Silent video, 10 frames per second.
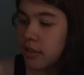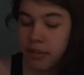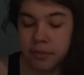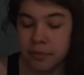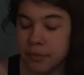
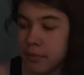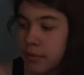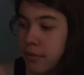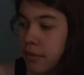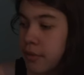
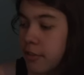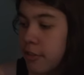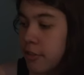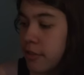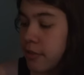
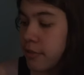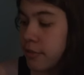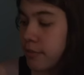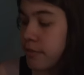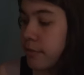
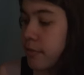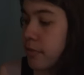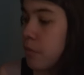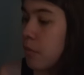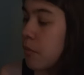
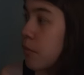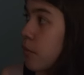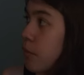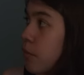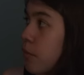
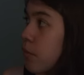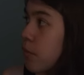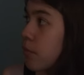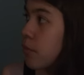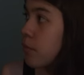
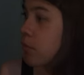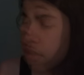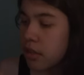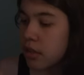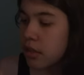
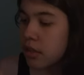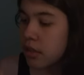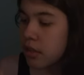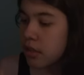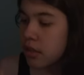
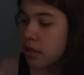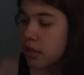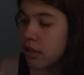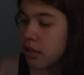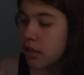
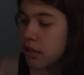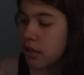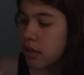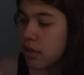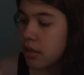
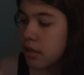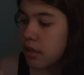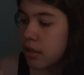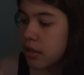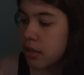
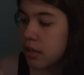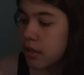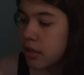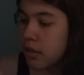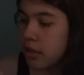
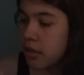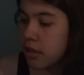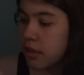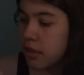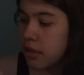
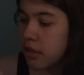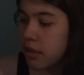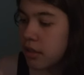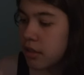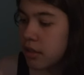
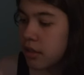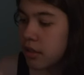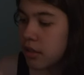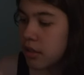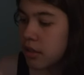(not speaking)